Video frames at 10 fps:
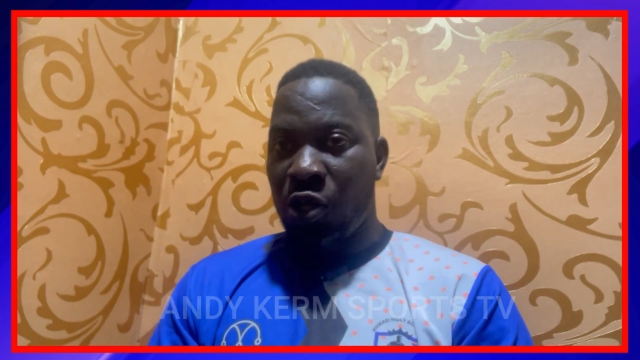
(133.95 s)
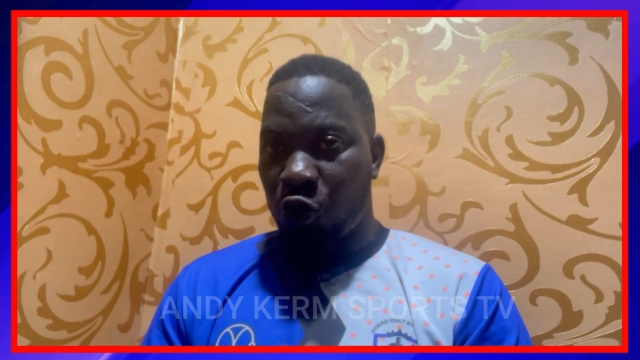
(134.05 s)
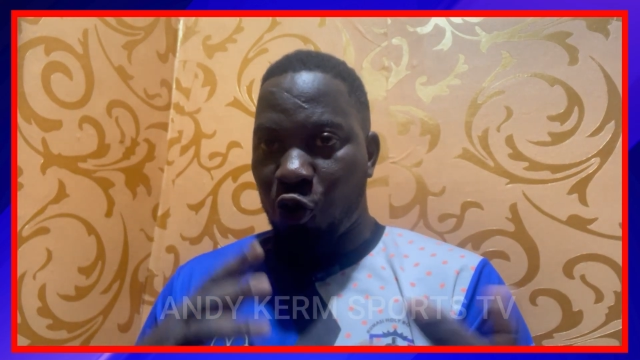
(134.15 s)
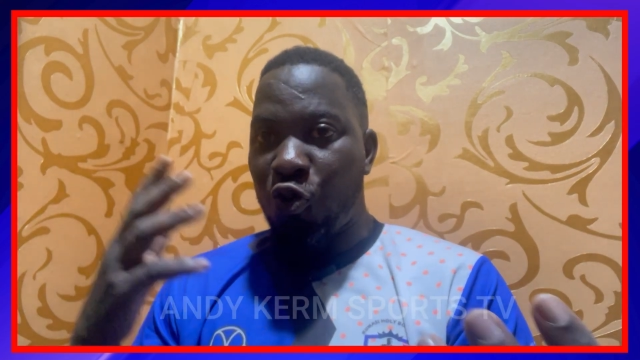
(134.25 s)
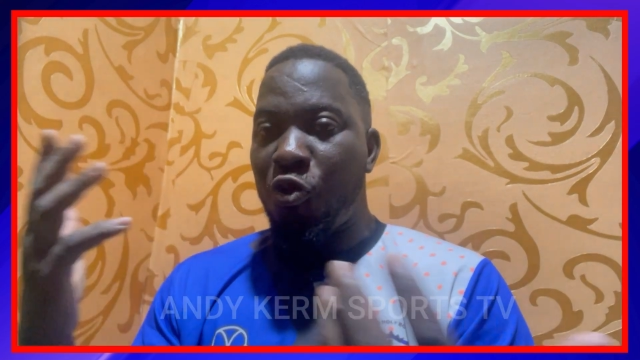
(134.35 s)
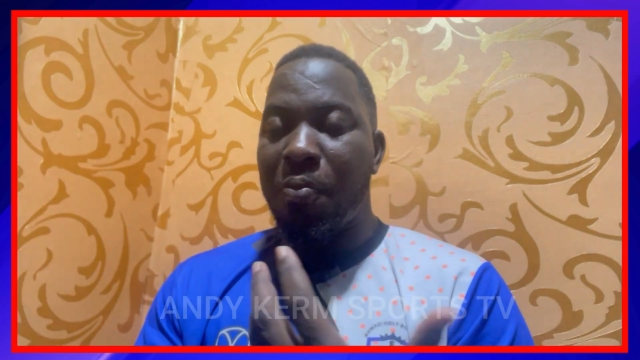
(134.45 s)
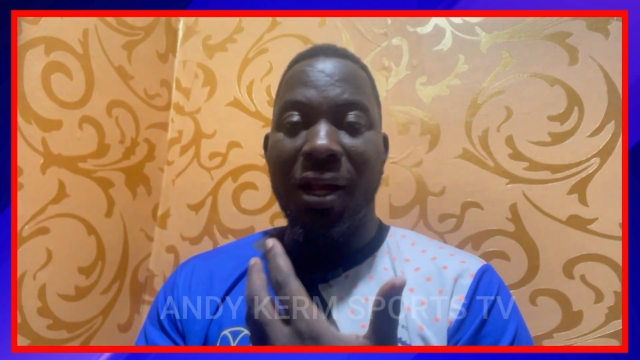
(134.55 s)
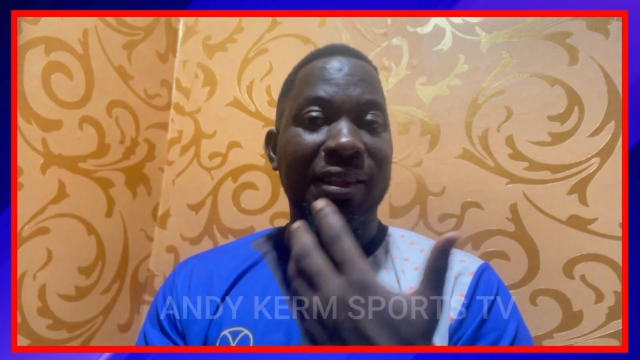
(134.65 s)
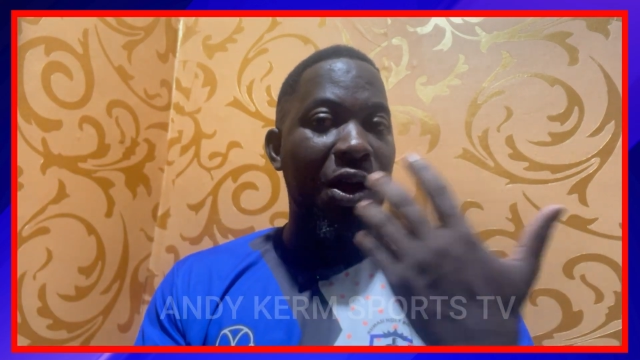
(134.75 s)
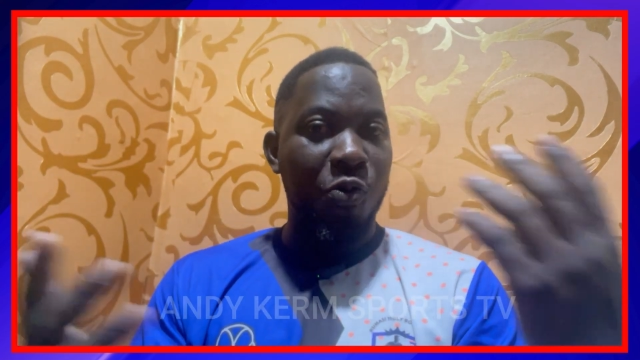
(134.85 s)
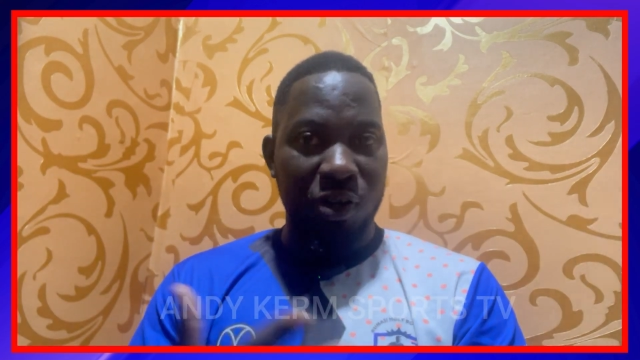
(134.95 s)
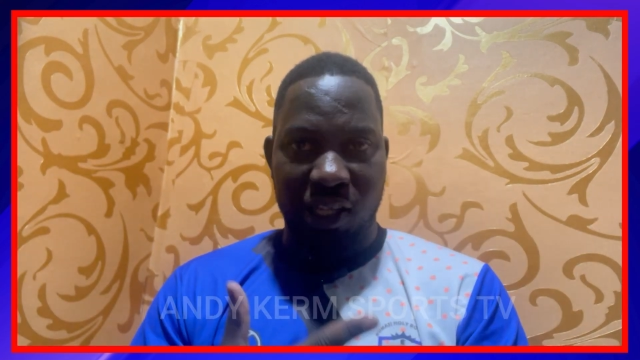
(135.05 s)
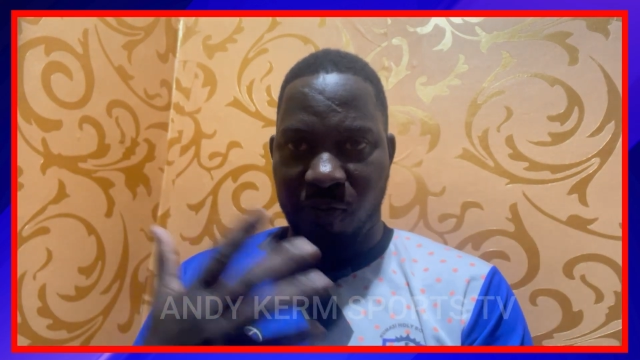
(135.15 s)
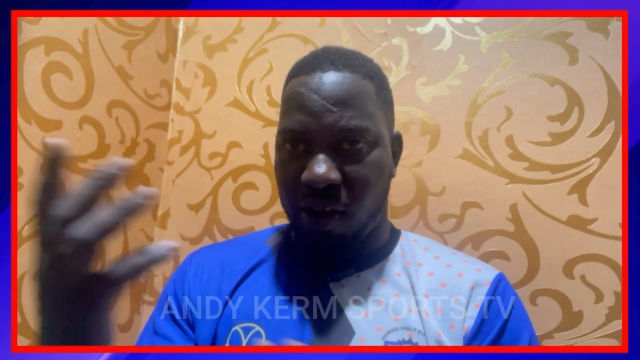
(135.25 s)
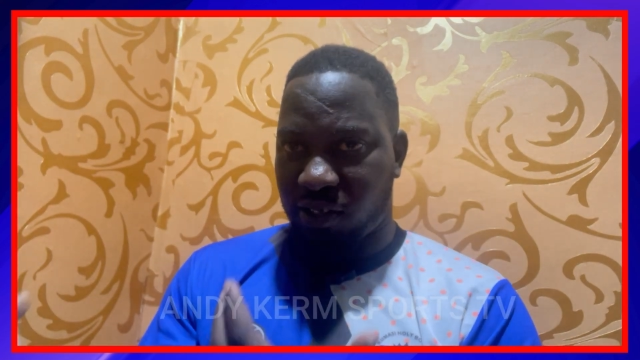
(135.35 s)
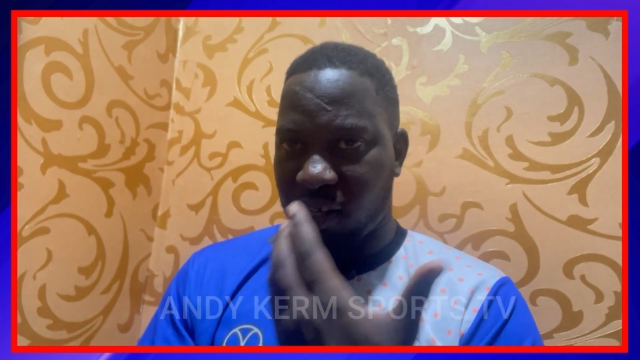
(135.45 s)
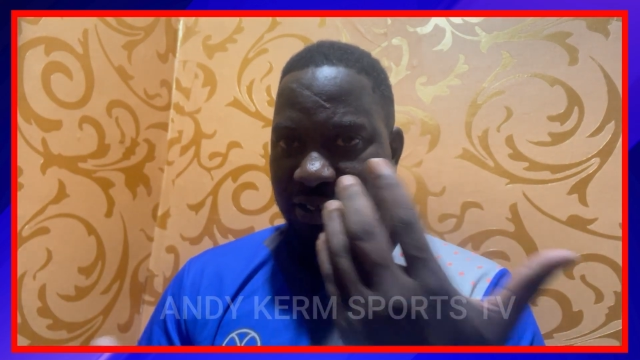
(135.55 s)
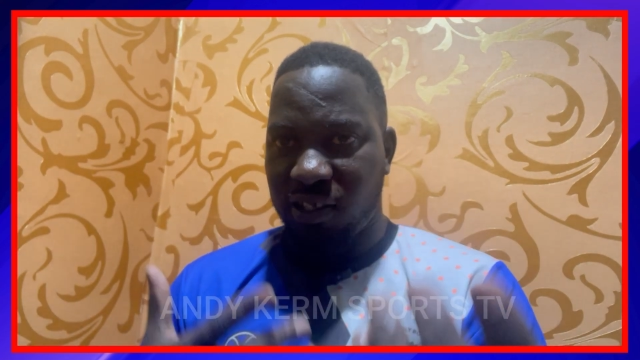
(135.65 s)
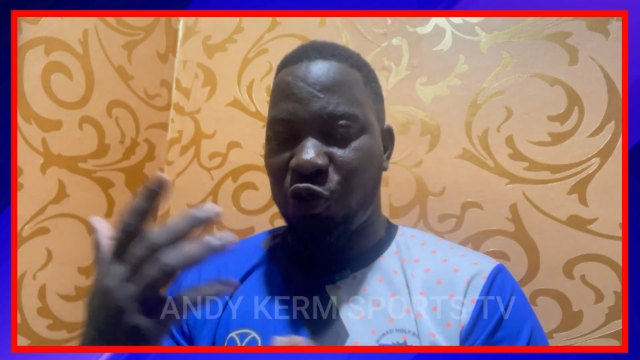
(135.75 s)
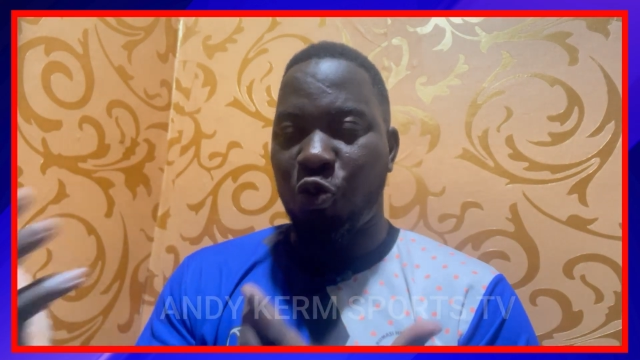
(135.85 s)
So no matter whatever
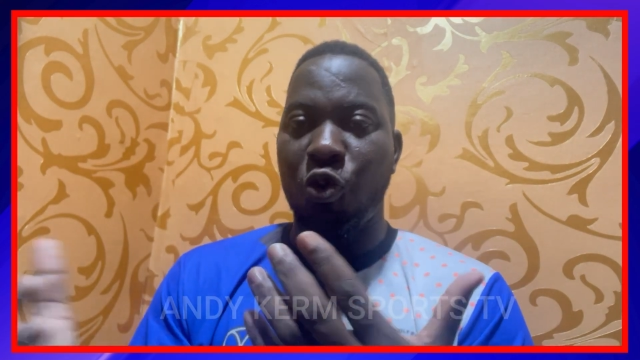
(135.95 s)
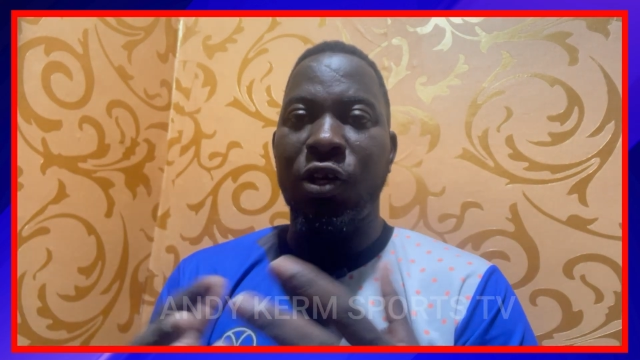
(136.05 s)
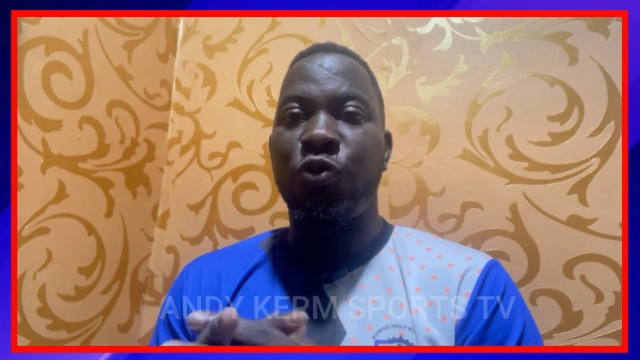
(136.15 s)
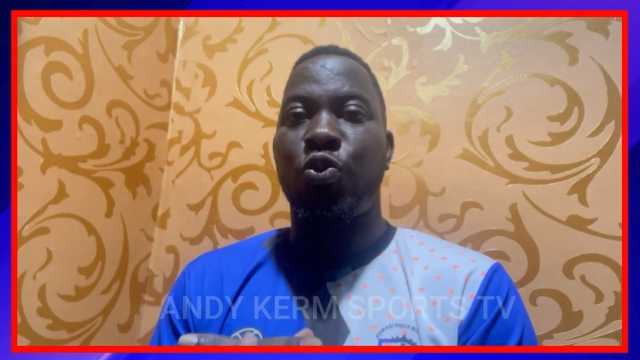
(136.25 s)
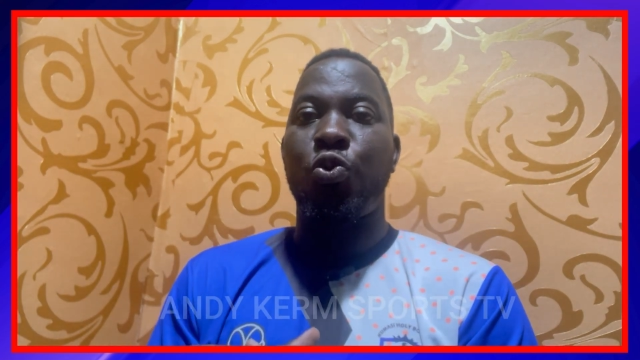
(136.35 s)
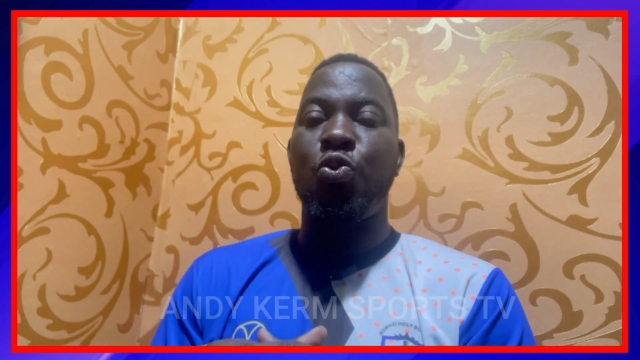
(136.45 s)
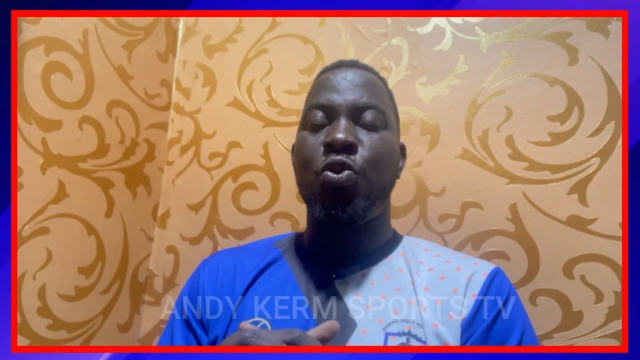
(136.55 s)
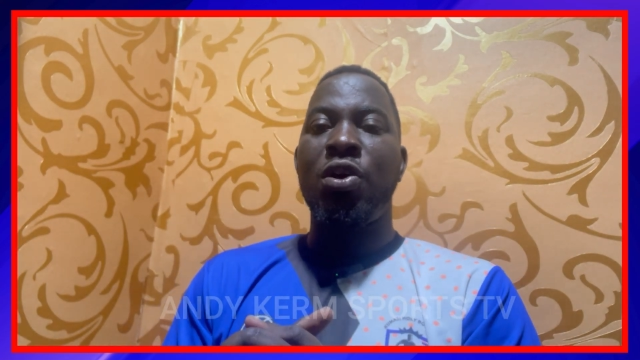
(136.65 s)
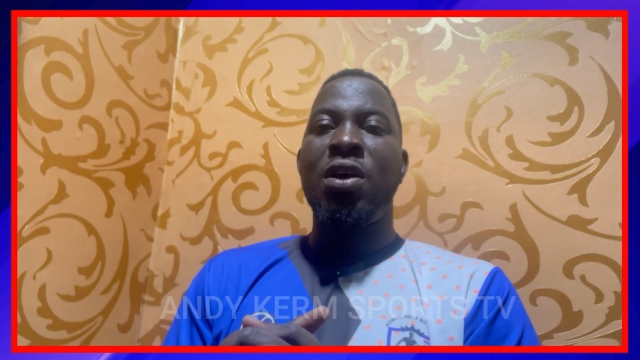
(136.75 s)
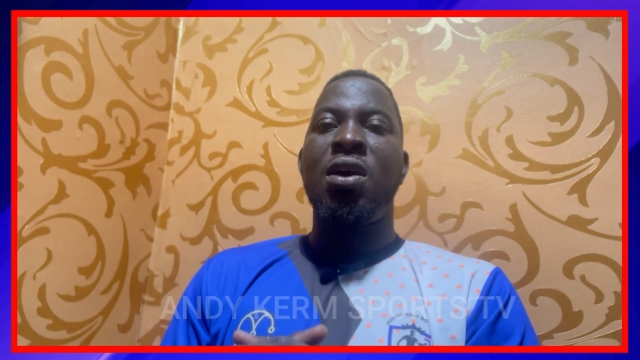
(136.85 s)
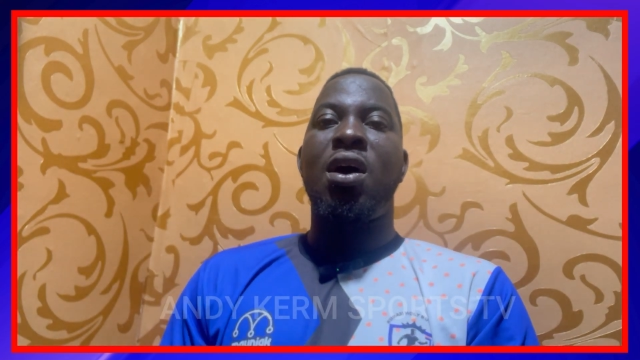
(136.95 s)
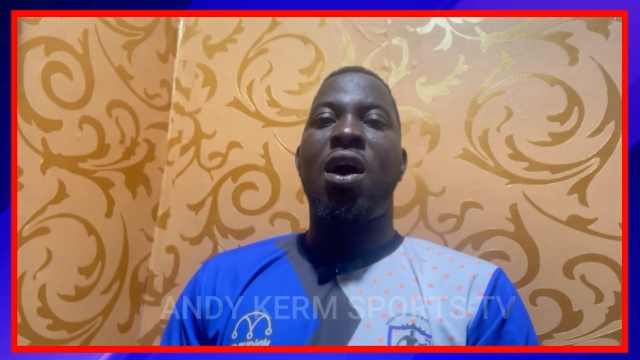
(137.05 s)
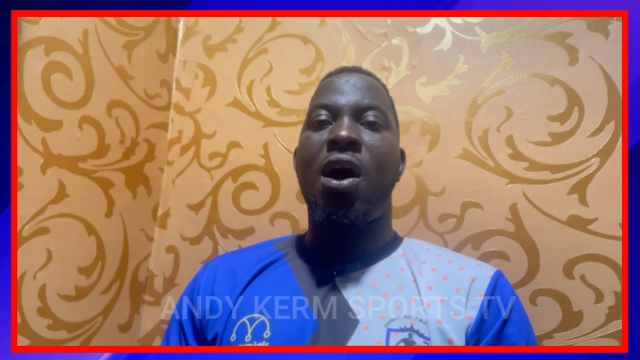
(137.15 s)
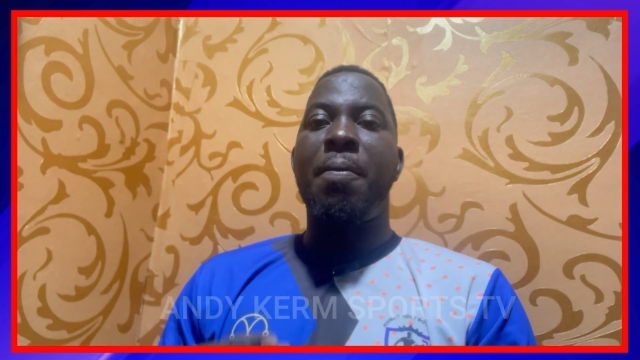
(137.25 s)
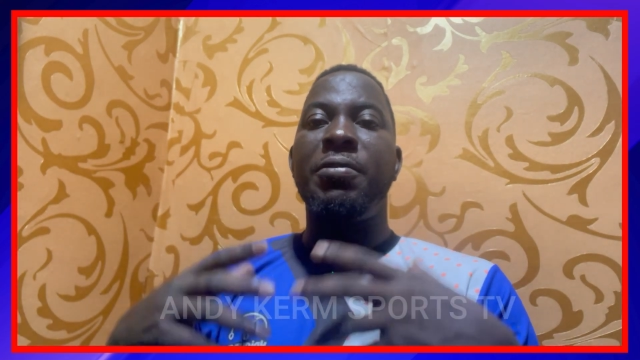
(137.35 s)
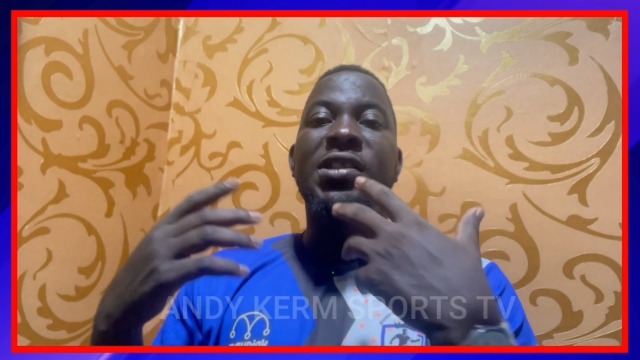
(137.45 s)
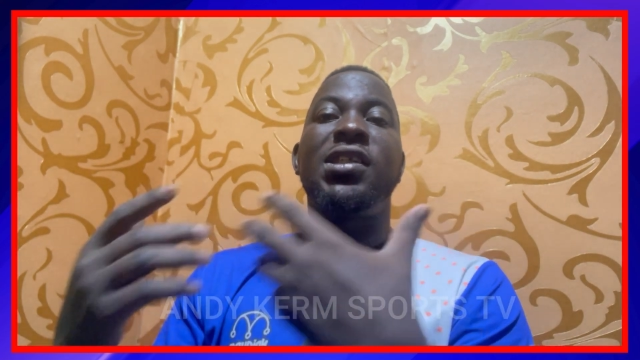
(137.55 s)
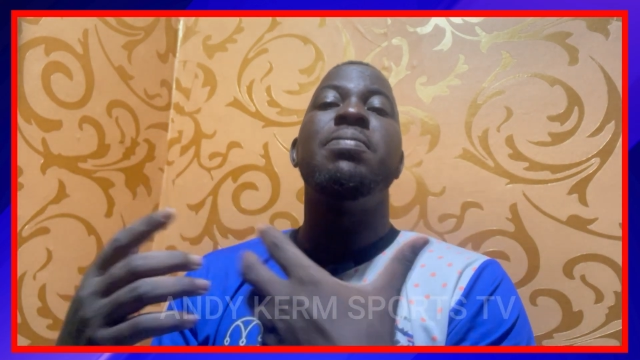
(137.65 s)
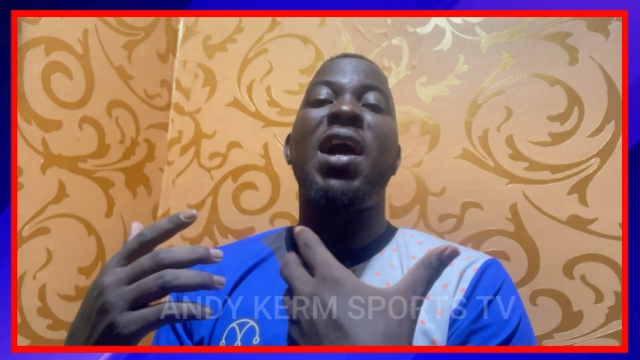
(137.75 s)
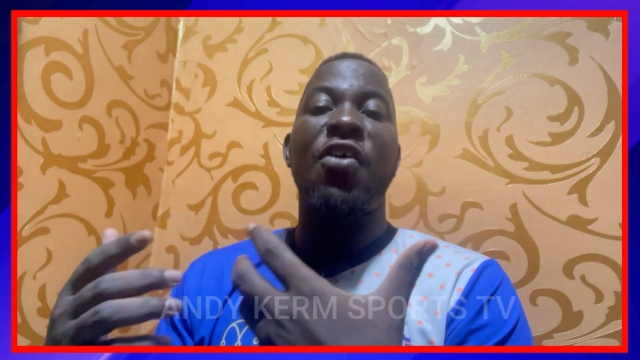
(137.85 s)
Chelsea is going through, team